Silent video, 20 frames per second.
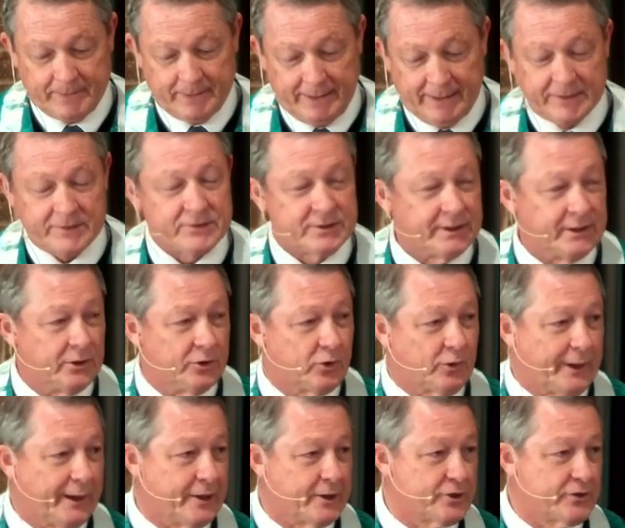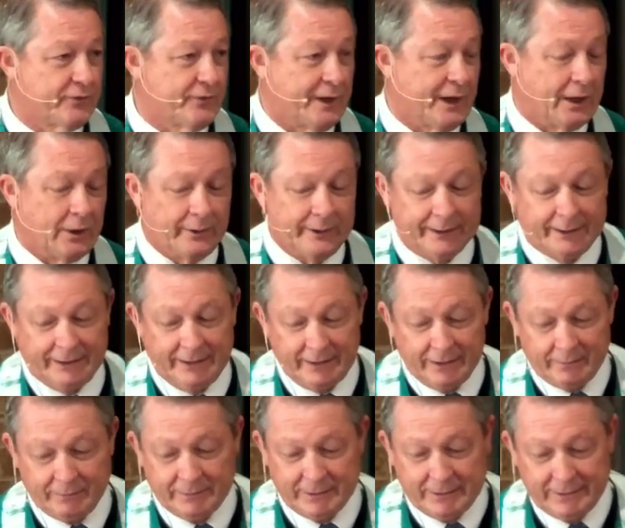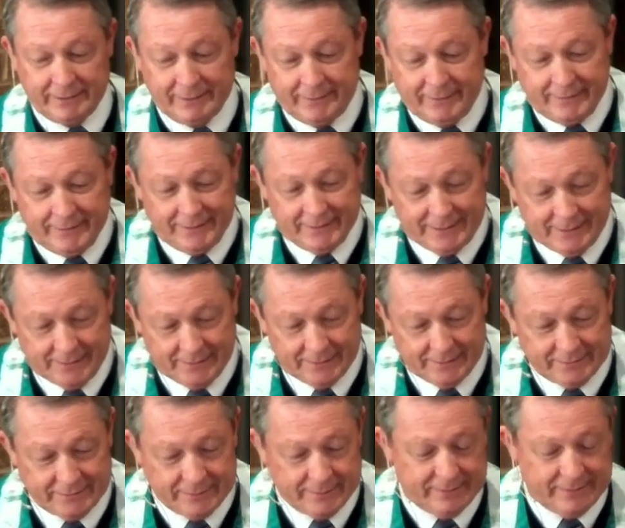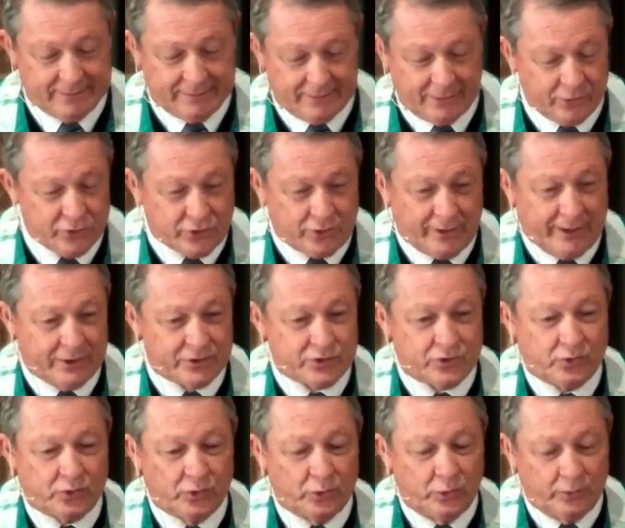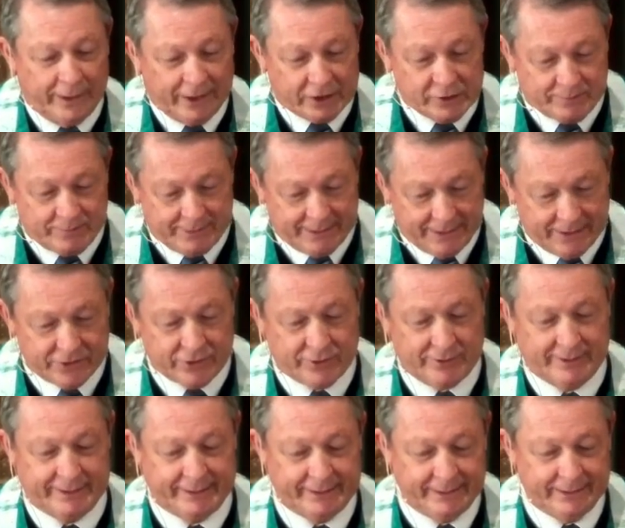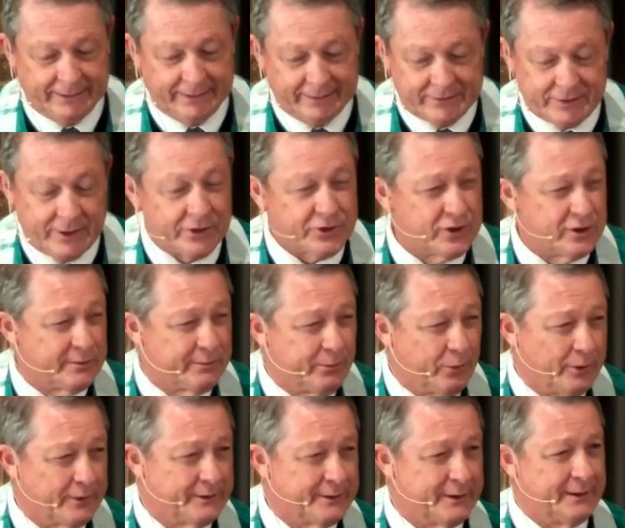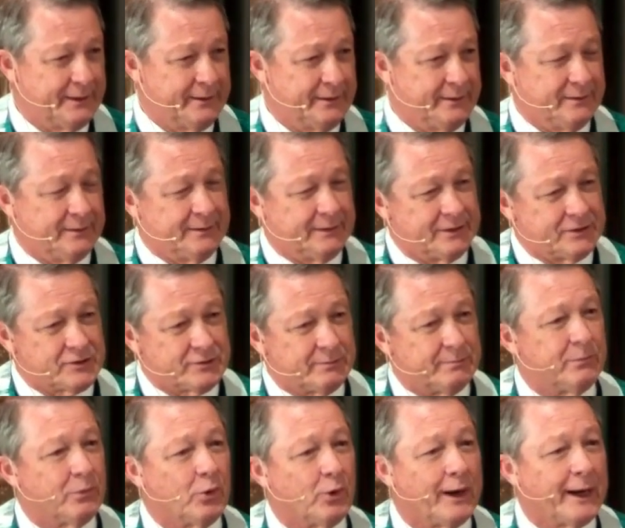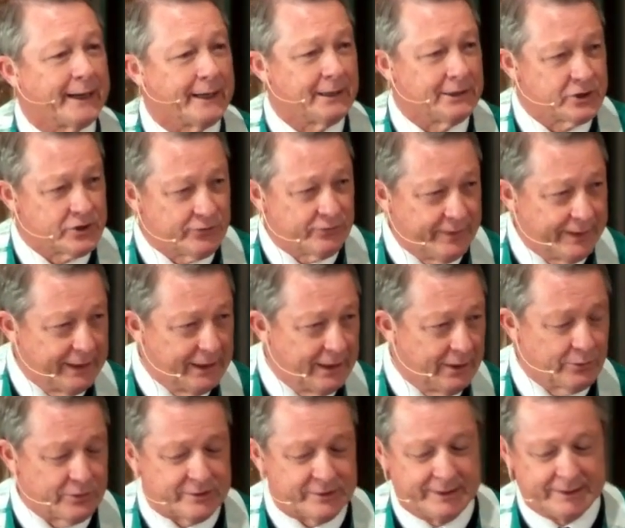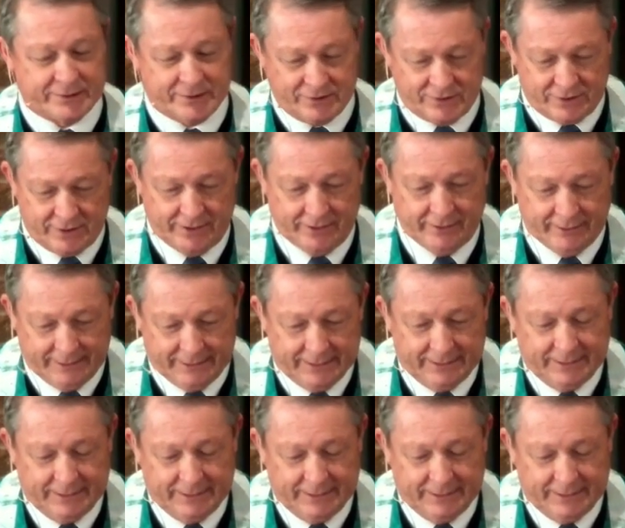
He had seen crowds following him. Those crowds grew exponentially, such to the point that this miraculous feeding was necessary.